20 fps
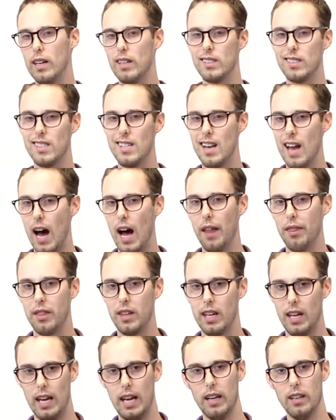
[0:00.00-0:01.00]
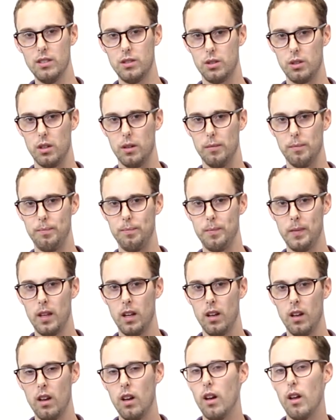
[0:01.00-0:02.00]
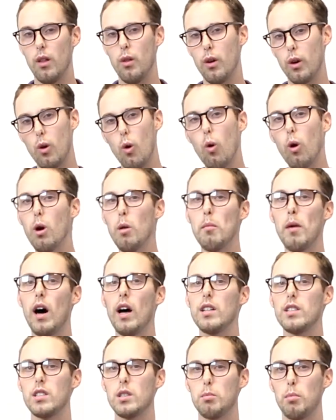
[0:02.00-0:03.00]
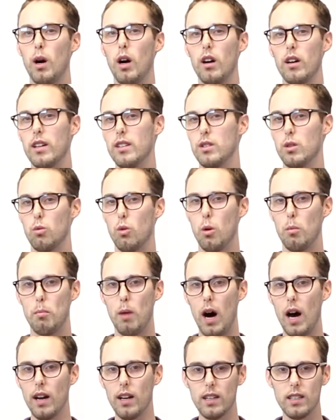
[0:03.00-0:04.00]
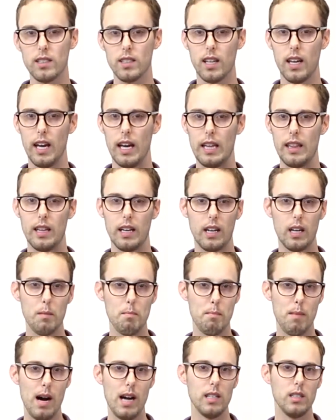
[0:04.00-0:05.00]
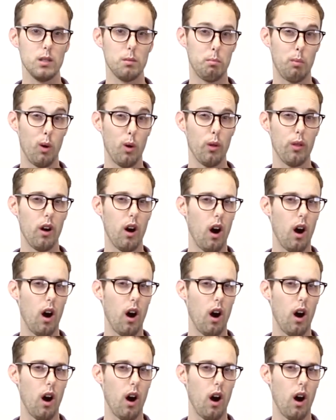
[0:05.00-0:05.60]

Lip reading: is not the answer. The CoroBot Spark is a robotics kit that combines both